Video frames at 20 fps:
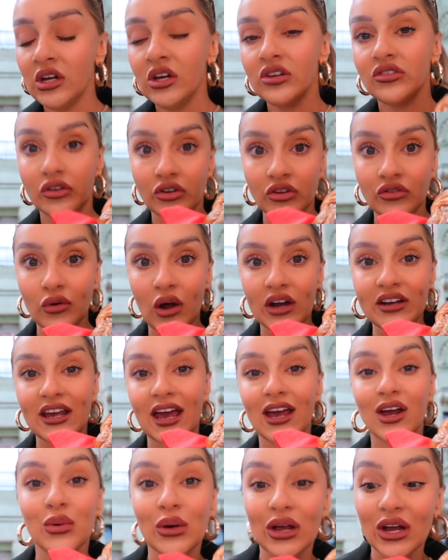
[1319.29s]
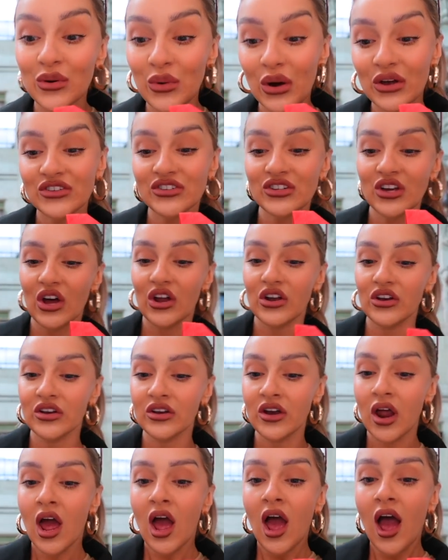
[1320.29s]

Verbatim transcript: So I just wanted to get a quick croissant.